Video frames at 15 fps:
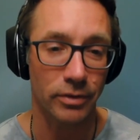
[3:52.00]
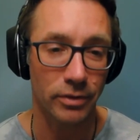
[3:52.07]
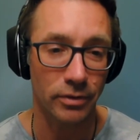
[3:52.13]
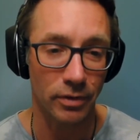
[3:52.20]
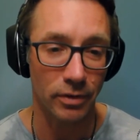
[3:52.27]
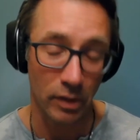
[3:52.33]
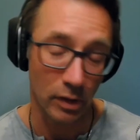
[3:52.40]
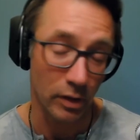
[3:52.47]

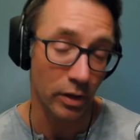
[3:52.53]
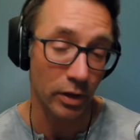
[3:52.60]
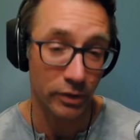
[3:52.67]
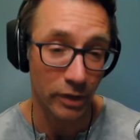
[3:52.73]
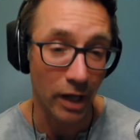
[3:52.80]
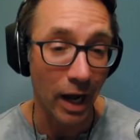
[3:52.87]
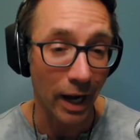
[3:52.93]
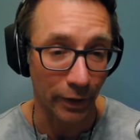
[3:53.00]
they're
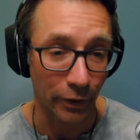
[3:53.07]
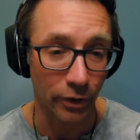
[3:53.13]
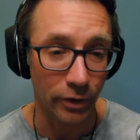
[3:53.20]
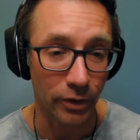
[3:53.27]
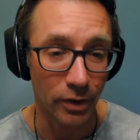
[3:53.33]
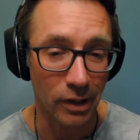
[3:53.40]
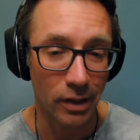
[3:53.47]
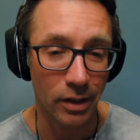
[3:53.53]

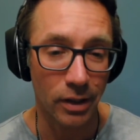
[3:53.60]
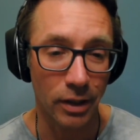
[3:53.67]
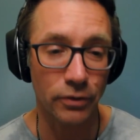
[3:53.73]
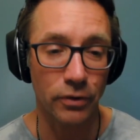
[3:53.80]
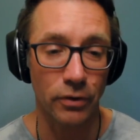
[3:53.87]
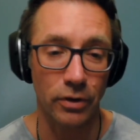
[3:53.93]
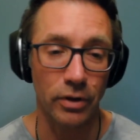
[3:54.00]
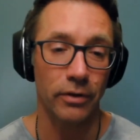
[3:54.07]
tired. And
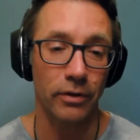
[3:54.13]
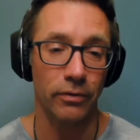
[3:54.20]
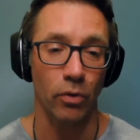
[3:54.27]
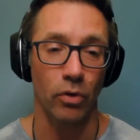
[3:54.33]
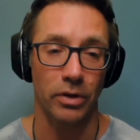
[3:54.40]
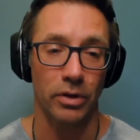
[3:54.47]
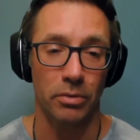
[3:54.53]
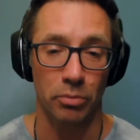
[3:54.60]
so
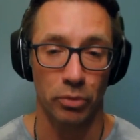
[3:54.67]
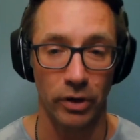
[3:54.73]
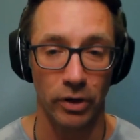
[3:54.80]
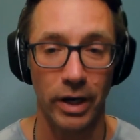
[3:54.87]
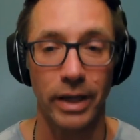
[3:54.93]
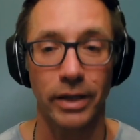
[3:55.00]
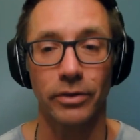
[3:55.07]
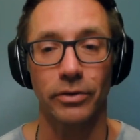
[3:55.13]
therefore their
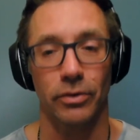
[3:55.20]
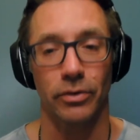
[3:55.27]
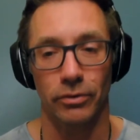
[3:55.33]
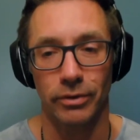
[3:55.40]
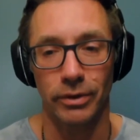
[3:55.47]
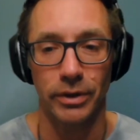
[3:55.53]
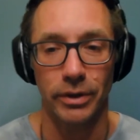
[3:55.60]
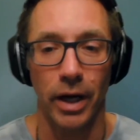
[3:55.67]
brains are
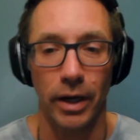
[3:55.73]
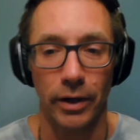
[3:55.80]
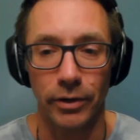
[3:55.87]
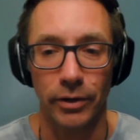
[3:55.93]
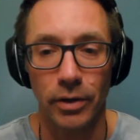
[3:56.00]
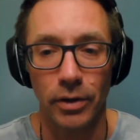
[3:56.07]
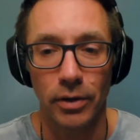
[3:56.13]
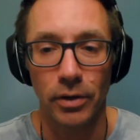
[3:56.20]
really
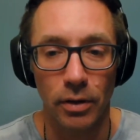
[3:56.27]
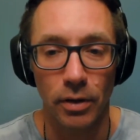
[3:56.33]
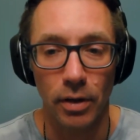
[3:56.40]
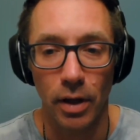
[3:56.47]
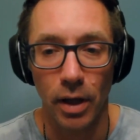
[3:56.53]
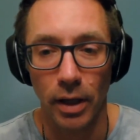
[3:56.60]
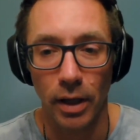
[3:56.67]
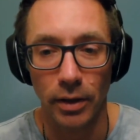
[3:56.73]
tired.
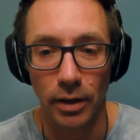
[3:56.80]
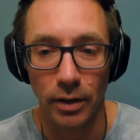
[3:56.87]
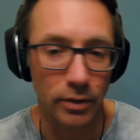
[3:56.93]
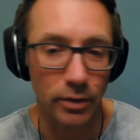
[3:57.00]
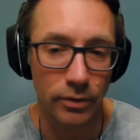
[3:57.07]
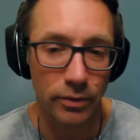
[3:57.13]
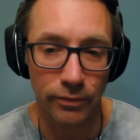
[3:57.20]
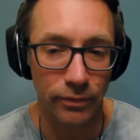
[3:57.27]
Okay. And they
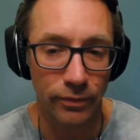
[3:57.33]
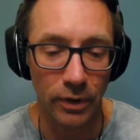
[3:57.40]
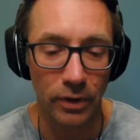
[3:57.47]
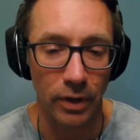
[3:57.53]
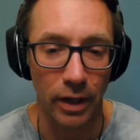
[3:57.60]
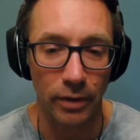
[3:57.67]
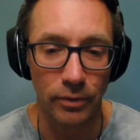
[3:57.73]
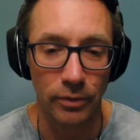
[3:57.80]
just feel
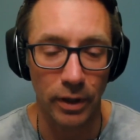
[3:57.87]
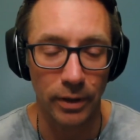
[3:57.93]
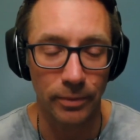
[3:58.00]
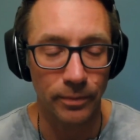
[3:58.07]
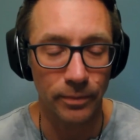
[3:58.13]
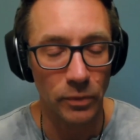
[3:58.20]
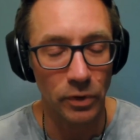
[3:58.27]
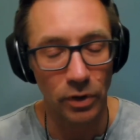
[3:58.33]
that, right?
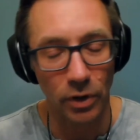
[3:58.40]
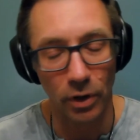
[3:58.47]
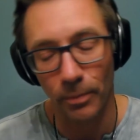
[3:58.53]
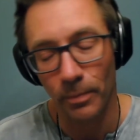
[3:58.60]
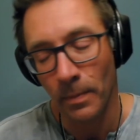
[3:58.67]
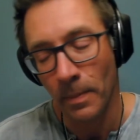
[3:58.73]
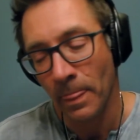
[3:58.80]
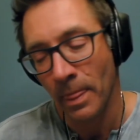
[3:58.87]

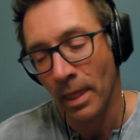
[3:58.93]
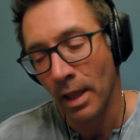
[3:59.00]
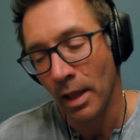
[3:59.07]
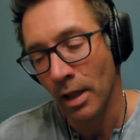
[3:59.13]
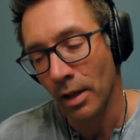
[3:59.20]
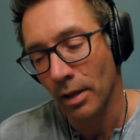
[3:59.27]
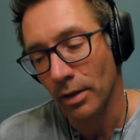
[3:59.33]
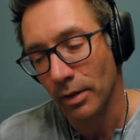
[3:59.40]
So
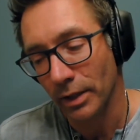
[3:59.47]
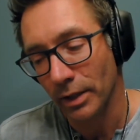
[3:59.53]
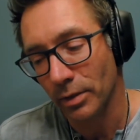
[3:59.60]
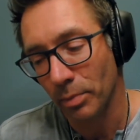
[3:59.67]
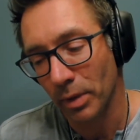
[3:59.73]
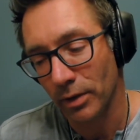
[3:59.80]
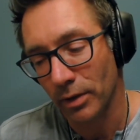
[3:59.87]
that's a big